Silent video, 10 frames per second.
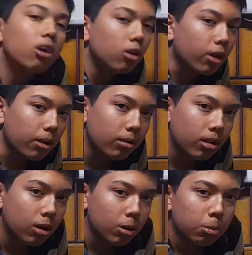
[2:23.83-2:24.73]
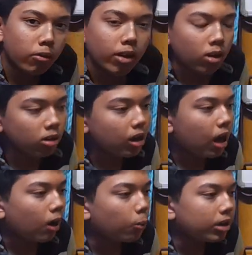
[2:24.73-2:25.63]
Okay. Moving on,
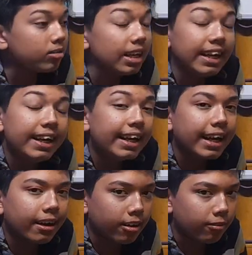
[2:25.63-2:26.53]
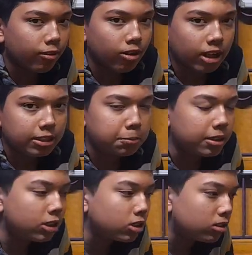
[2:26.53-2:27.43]
what is the indicator for
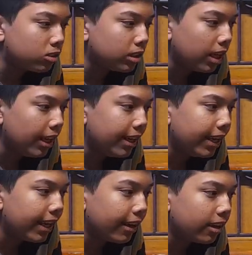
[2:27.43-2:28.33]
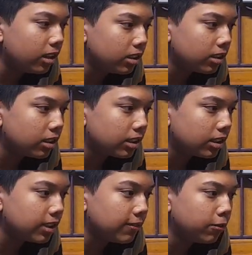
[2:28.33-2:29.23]
transpiration? See, indicators such
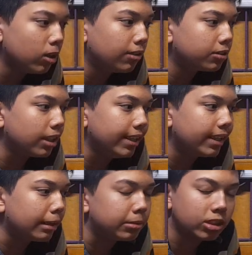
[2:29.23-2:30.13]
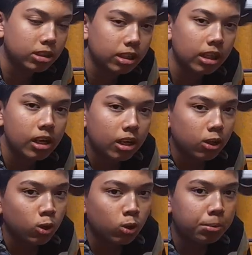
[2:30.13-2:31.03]
as, if you have studied chemistry,
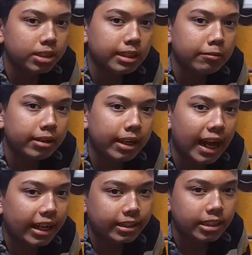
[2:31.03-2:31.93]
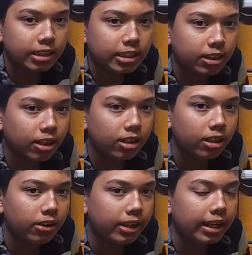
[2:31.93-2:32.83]
you must have read acids
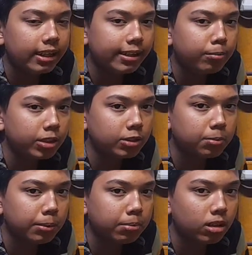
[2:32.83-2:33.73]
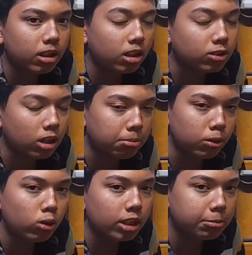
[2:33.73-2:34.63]
turn red litmus paper,
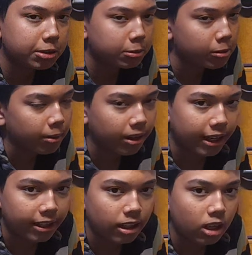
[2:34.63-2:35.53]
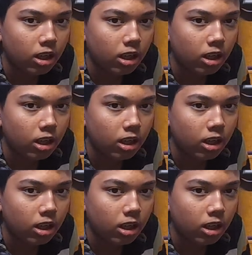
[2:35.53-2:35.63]
blue litmus paper red.